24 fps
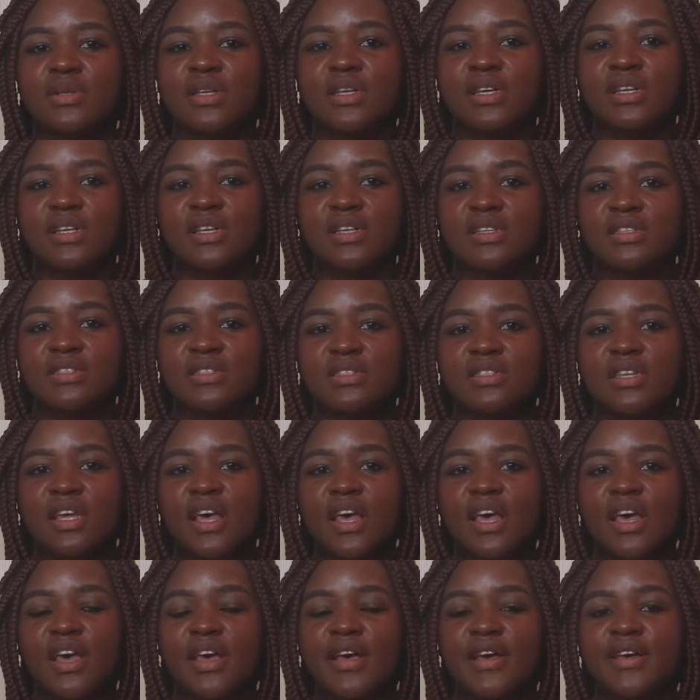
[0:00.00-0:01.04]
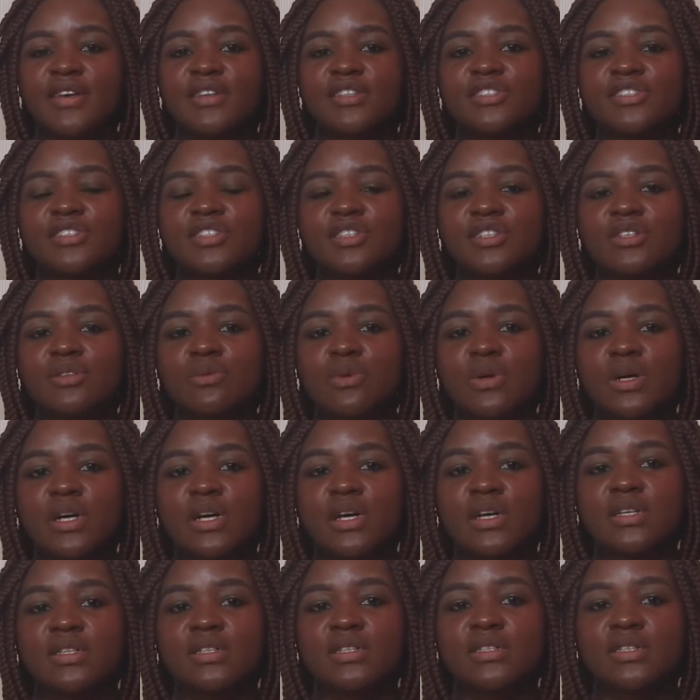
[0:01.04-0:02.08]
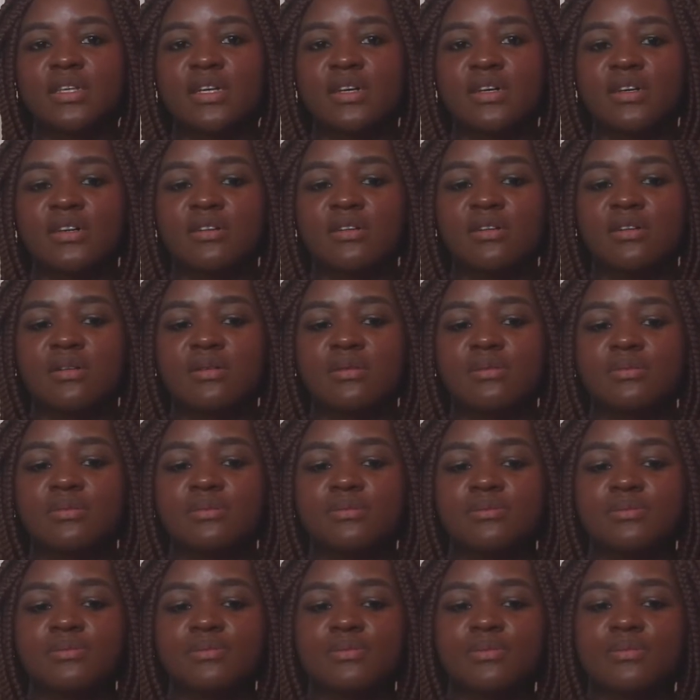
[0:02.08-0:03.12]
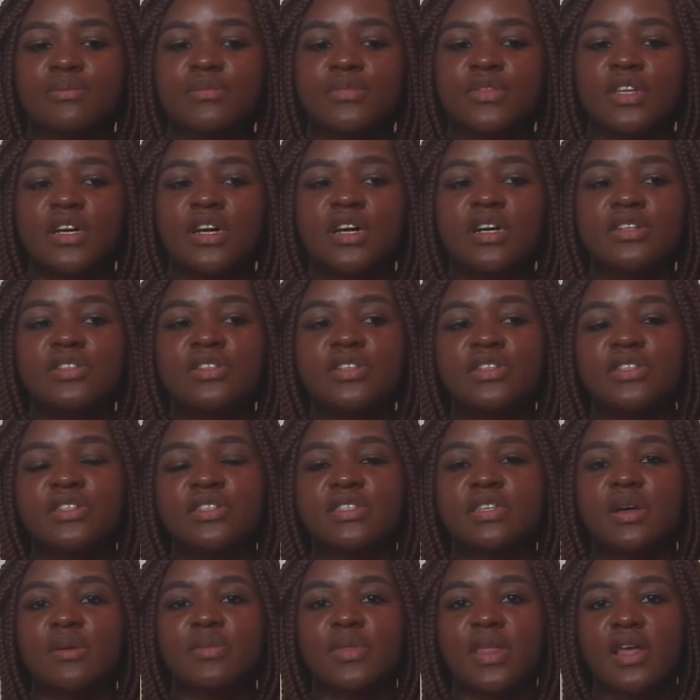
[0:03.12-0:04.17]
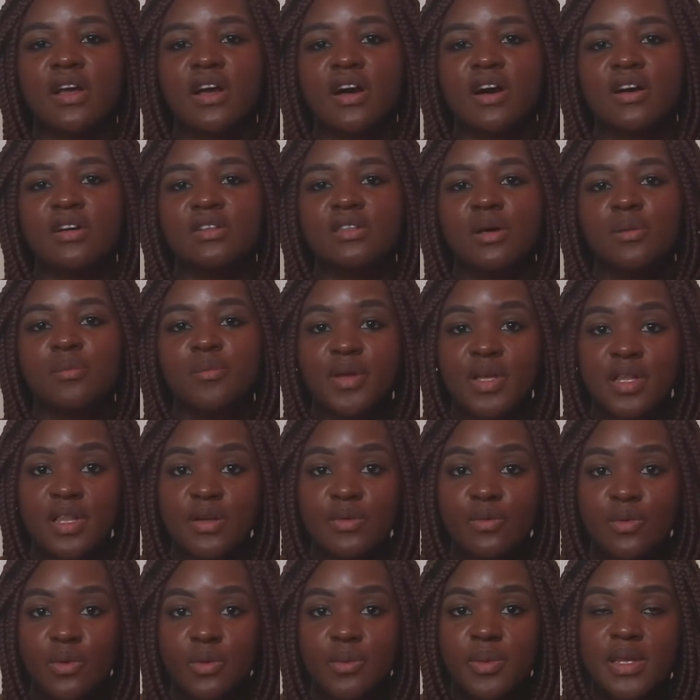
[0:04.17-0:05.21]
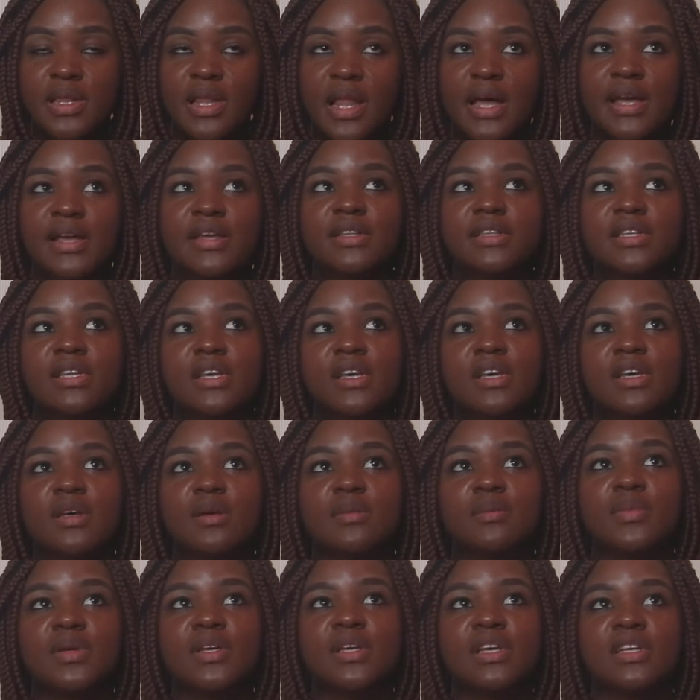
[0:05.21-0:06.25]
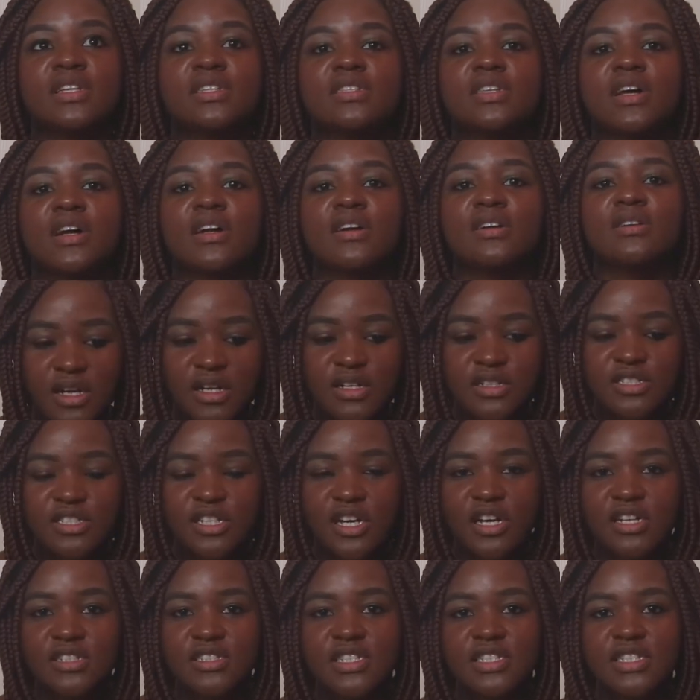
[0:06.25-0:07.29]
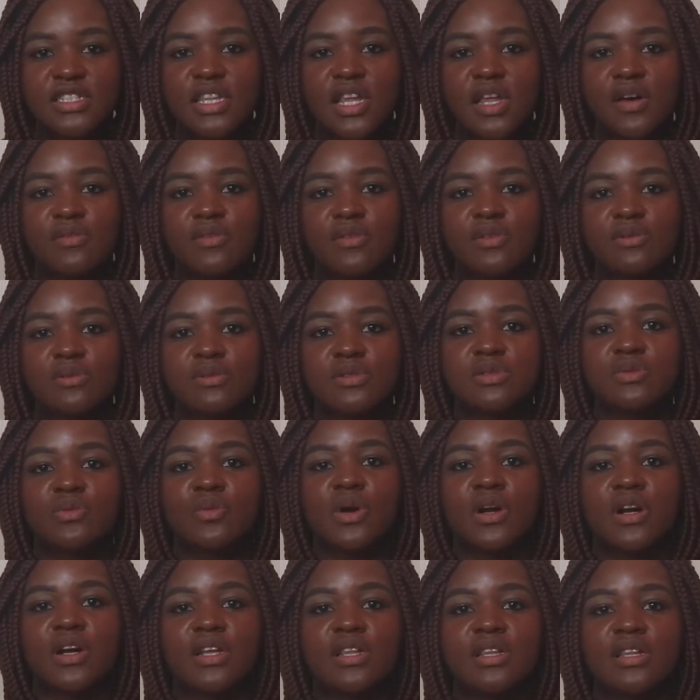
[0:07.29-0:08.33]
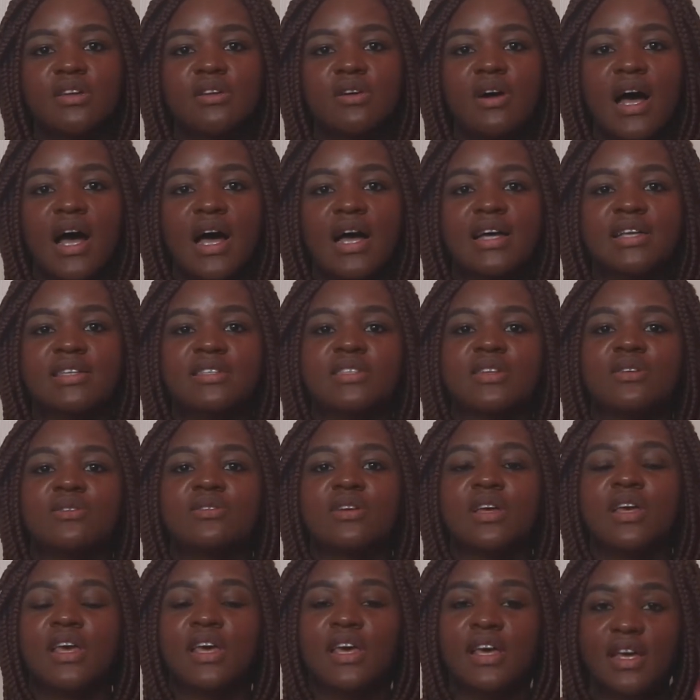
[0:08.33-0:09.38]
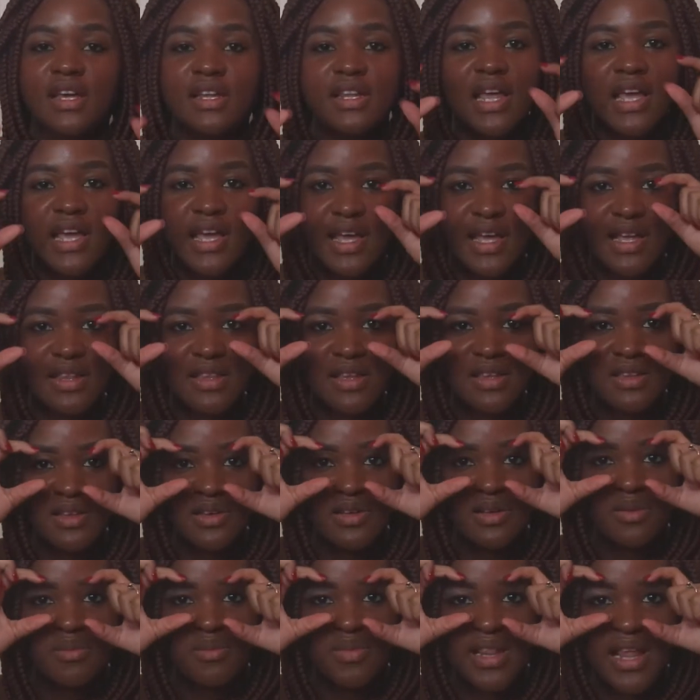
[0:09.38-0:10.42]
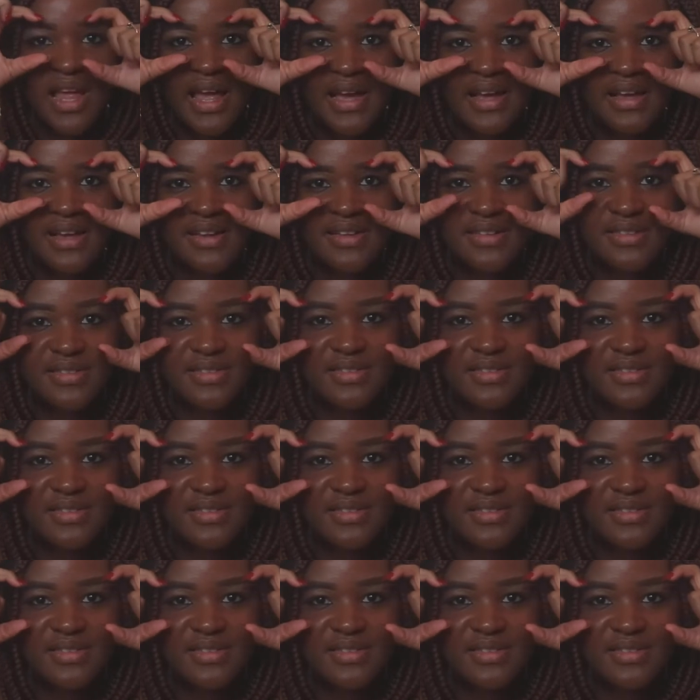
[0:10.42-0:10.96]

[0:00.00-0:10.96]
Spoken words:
because she was under something called a bilirubin light, because her jaundice levels were a little high, so they had the little black